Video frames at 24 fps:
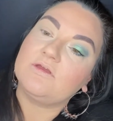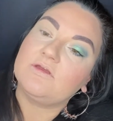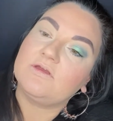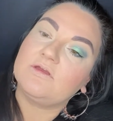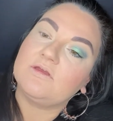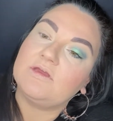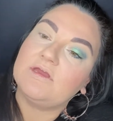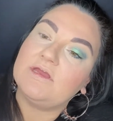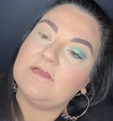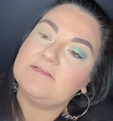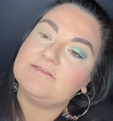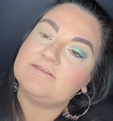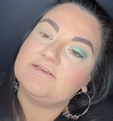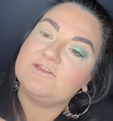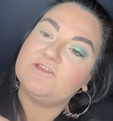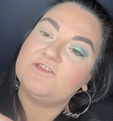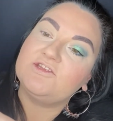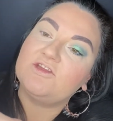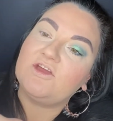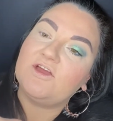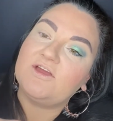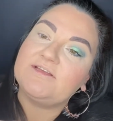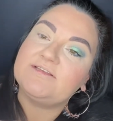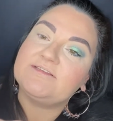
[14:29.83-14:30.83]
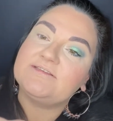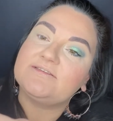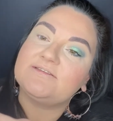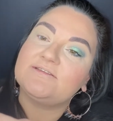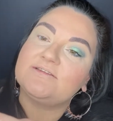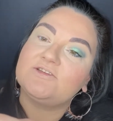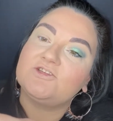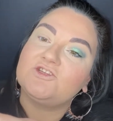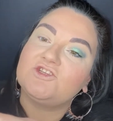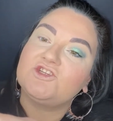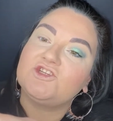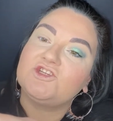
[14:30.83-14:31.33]
it's a
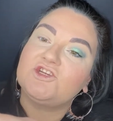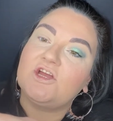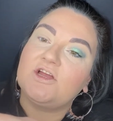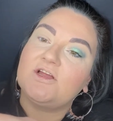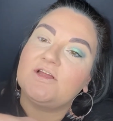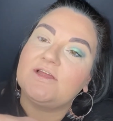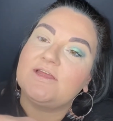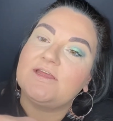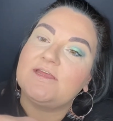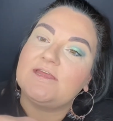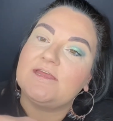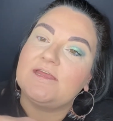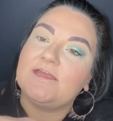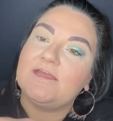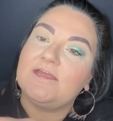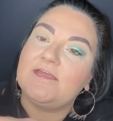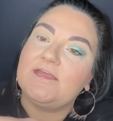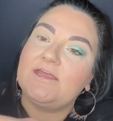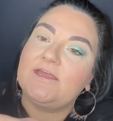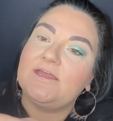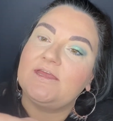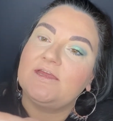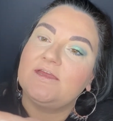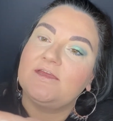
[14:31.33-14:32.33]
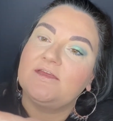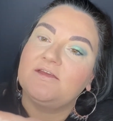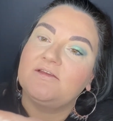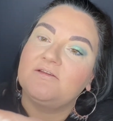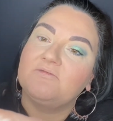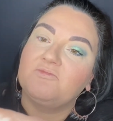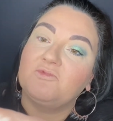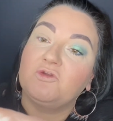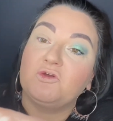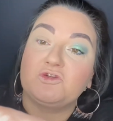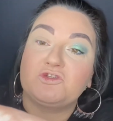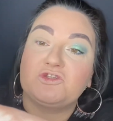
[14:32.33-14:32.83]
nice chunky,
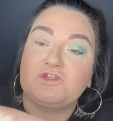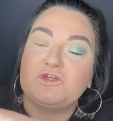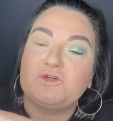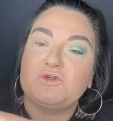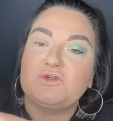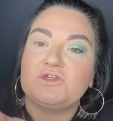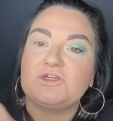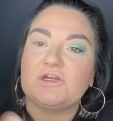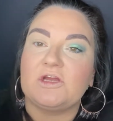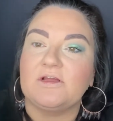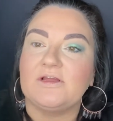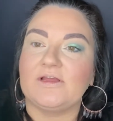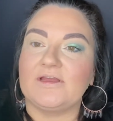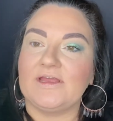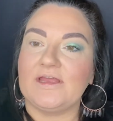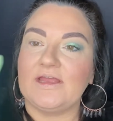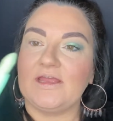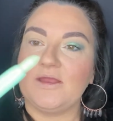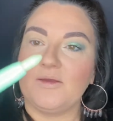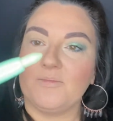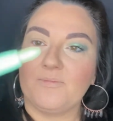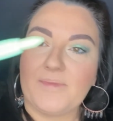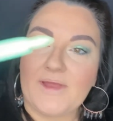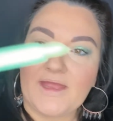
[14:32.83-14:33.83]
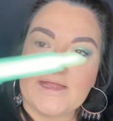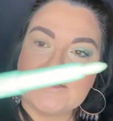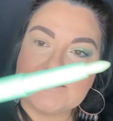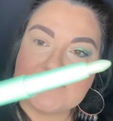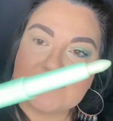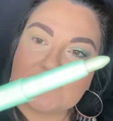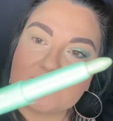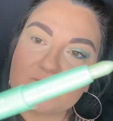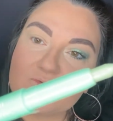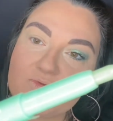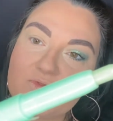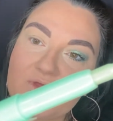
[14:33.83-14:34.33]
not too chunky,
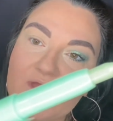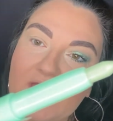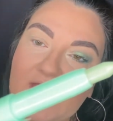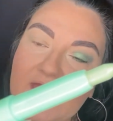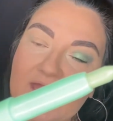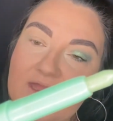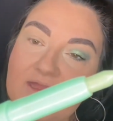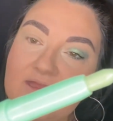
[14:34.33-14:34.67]
pencil there,